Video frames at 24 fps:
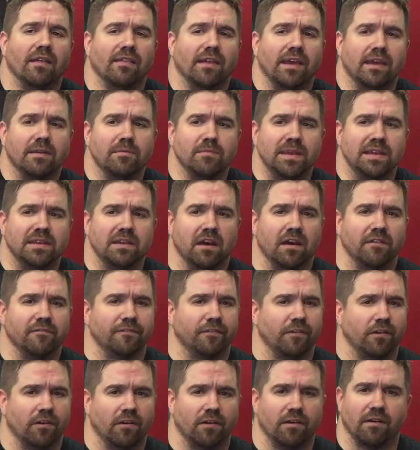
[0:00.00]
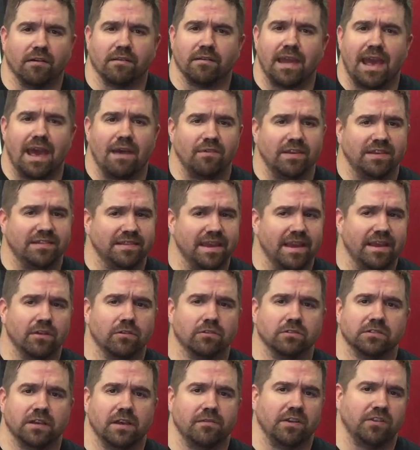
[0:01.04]
They can be done for heavy
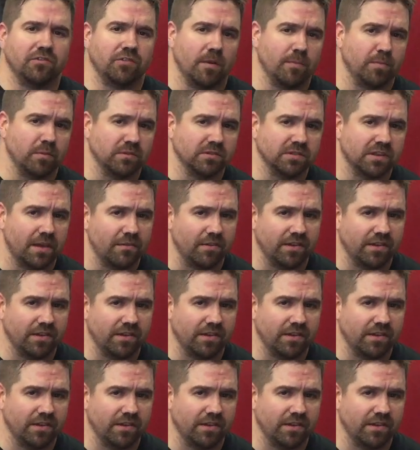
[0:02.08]
singles, heavy triples,